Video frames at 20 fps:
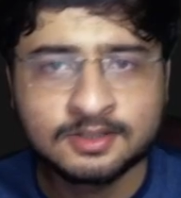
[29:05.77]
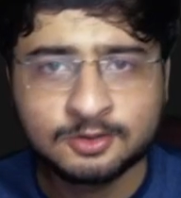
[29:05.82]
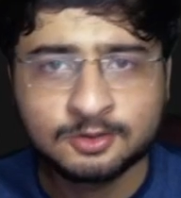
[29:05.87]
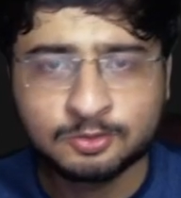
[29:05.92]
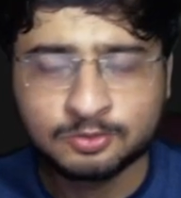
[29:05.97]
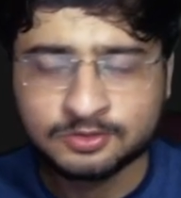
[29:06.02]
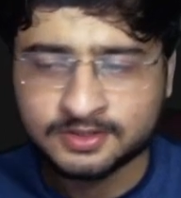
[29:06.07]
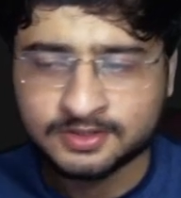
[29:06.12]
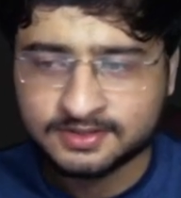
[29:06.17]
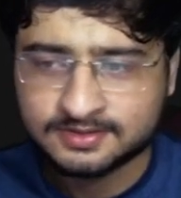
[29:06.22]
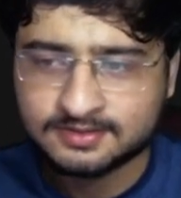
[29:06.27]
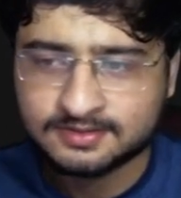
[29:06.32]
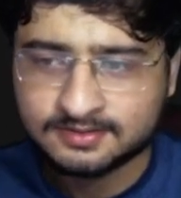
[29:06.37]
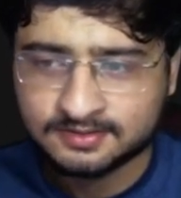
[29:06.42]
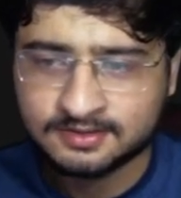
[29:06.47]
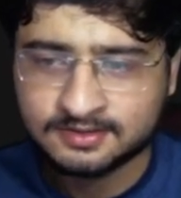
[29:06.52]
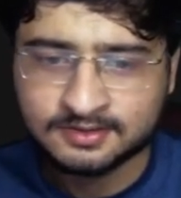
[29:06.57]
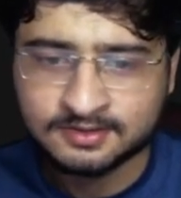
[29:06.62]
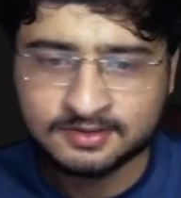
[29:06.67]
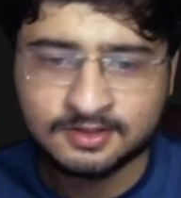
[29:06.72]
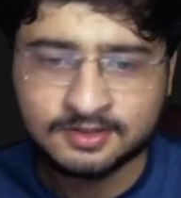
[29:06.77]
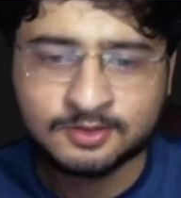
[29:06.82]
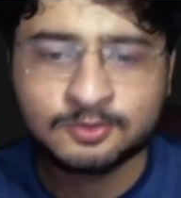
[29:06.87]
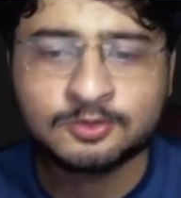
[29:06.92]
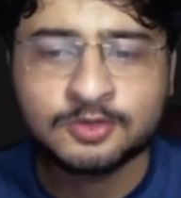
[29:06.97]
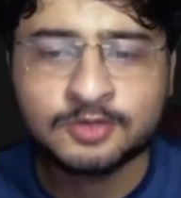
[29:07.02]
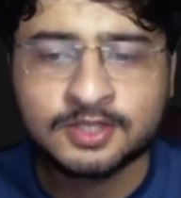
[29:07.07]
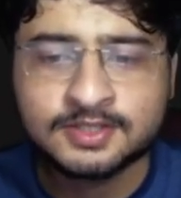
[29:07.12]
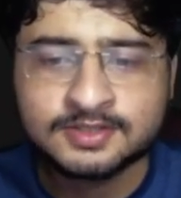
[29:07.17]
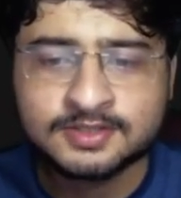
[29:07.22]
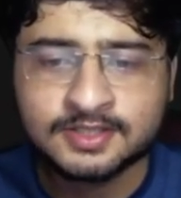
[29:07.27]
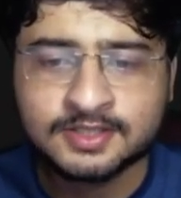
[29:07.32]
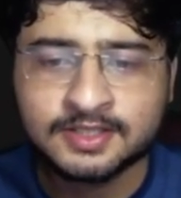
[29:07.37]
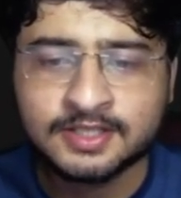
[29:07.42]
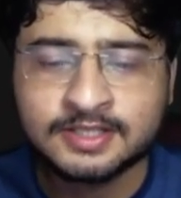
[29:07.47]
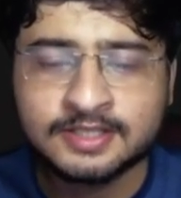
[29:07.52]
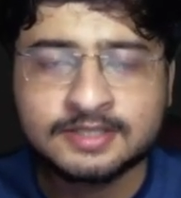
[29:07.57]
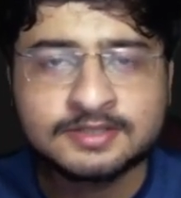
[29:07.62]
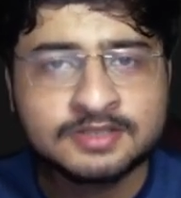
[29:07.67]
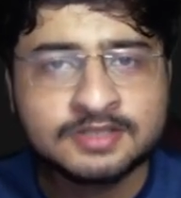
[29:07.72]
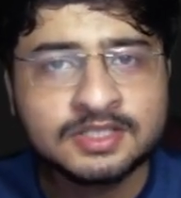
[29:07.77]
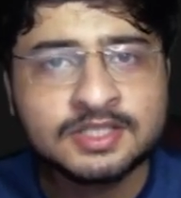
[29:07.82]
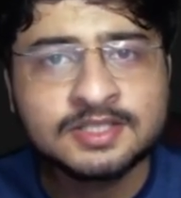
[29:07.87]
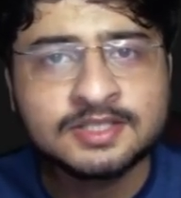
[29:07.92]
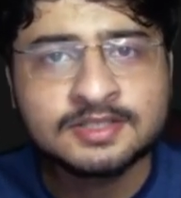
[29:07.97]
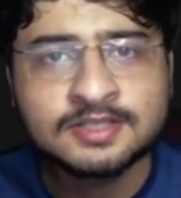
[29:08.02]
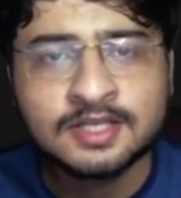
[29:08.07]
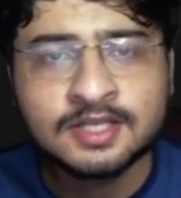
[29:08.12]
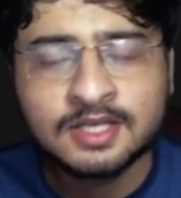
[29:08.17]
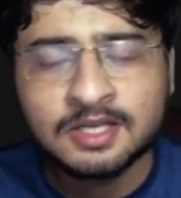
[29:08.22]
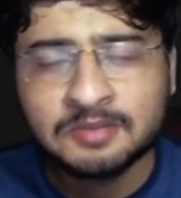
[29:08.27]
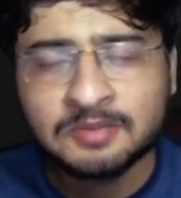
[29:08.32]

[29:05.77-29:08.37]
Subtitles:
to this, you can say in this series.